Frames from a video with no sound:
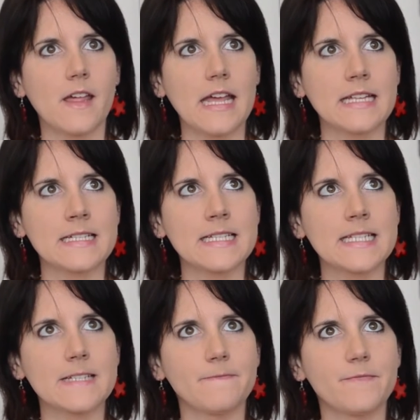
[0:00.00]
and
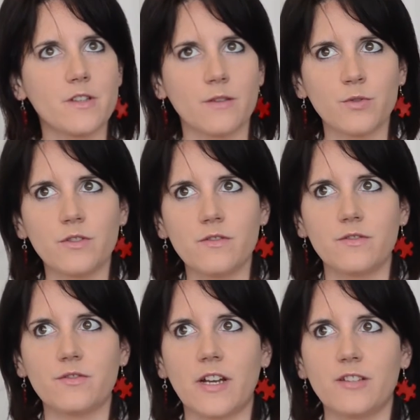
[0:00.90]
so I would
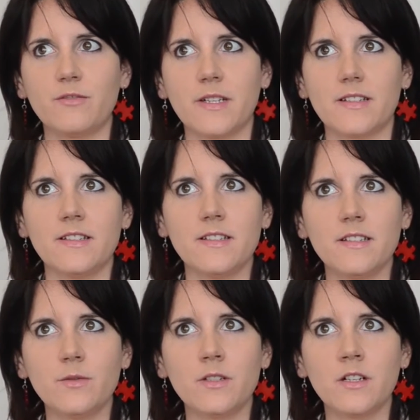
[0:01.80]
try to make this
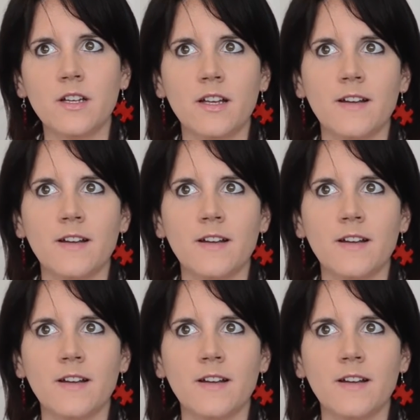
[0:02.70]
equal,